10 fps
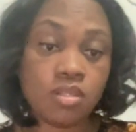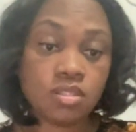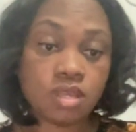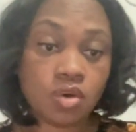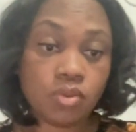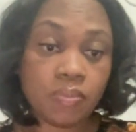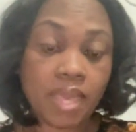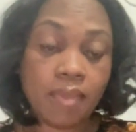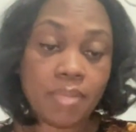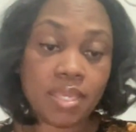So with
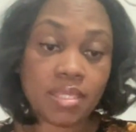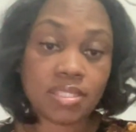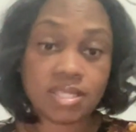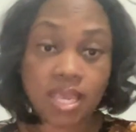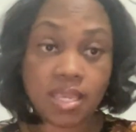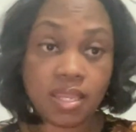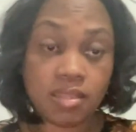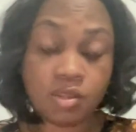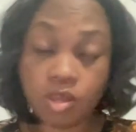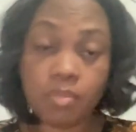that being said,
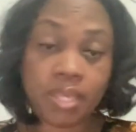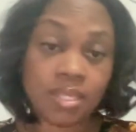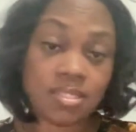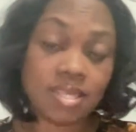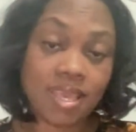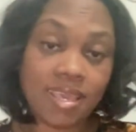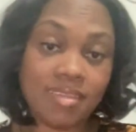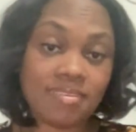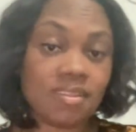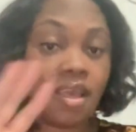
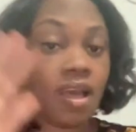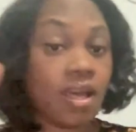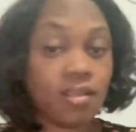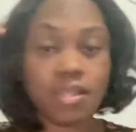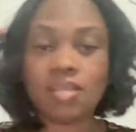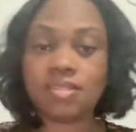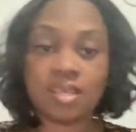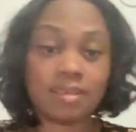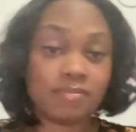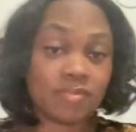like I
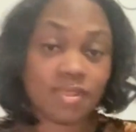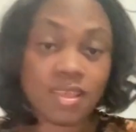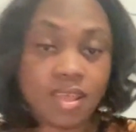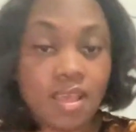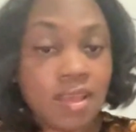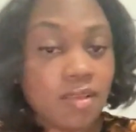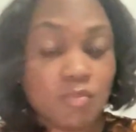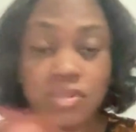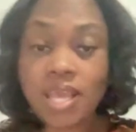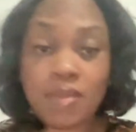said,
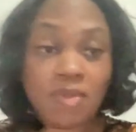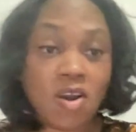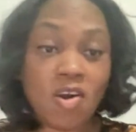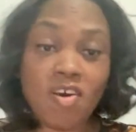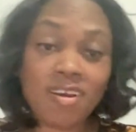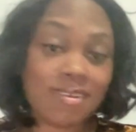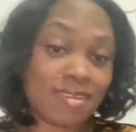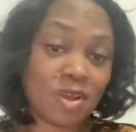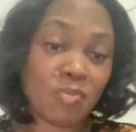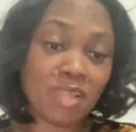blame my heart,
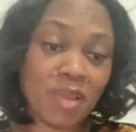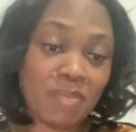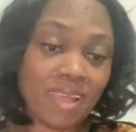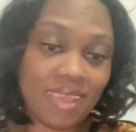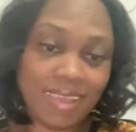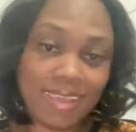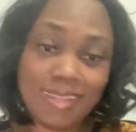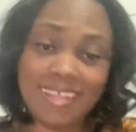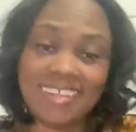don't blame my head.